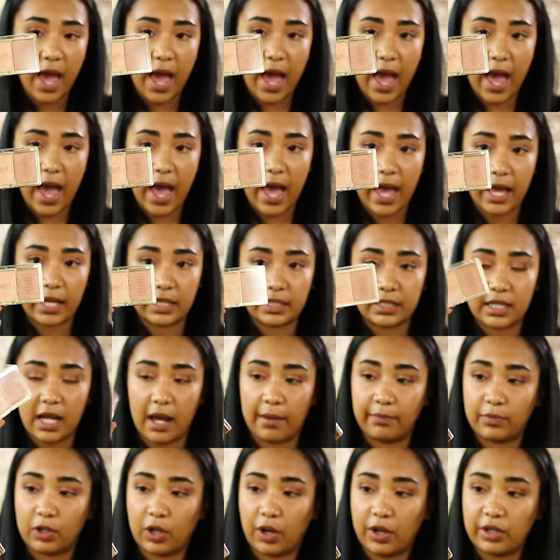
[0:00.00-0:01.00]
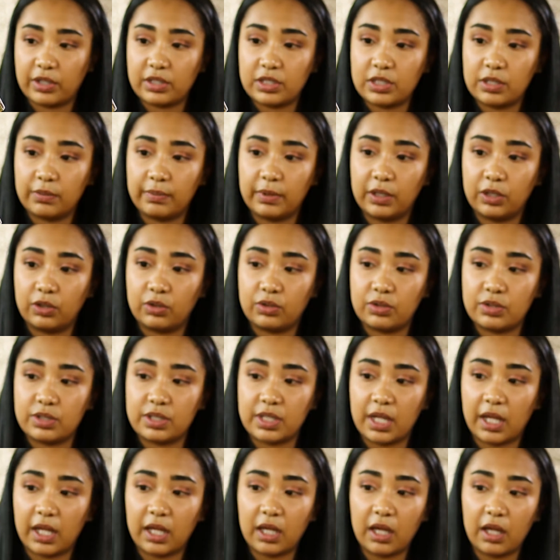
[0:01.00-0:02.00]
and I'm going to be
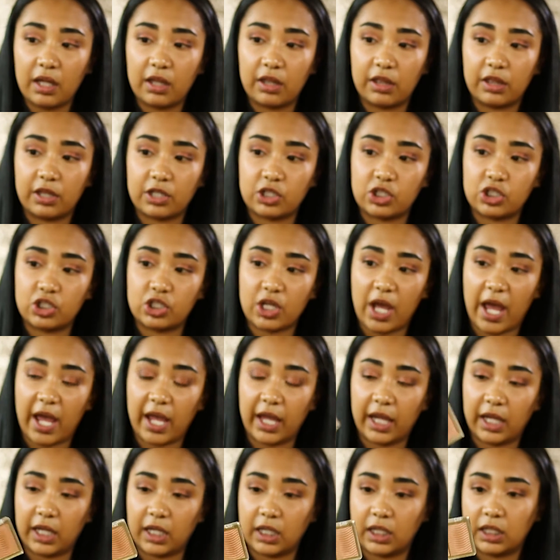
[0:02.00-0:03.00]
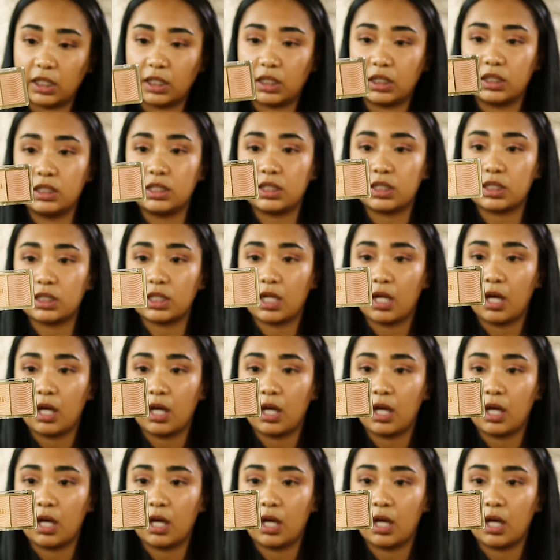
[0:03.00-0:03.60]
using the shade